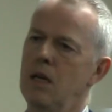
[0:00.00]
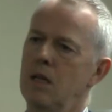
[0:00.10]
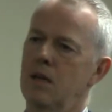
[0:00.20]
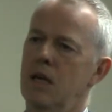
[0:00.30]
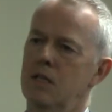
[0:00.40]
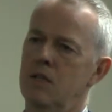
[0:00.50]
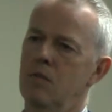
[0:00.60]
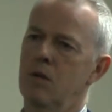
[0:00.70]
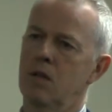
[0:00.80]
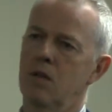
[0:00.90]
The last
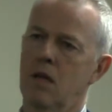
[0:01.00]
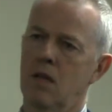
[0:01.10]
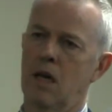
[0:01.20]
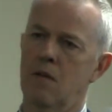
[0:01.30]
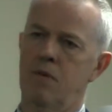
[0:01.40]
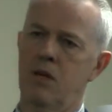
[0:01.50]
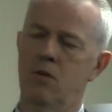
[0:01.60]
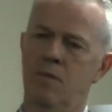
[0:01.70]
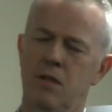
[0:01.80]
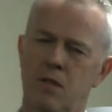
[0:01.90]
thing I'd pick
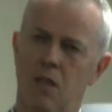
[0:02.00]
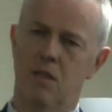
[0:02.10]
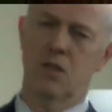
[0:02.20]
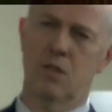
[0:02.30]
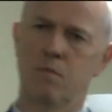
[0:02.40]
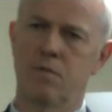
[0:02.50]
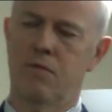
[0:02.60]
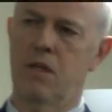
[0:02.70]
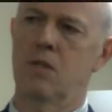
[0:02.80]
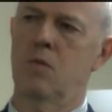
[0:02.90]
up on is there's a number of
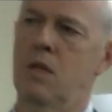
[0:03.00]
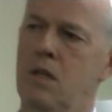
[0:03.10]
things within